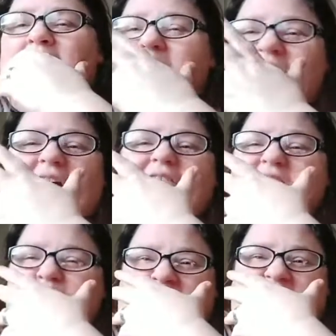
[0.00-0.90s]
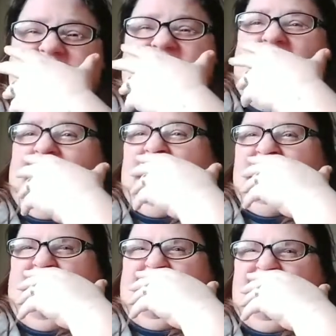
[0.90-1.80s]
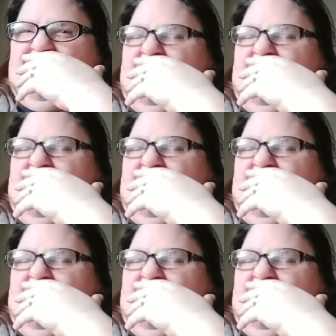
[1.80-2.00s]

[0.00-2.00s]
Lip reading: Sorry, this month is not a good month for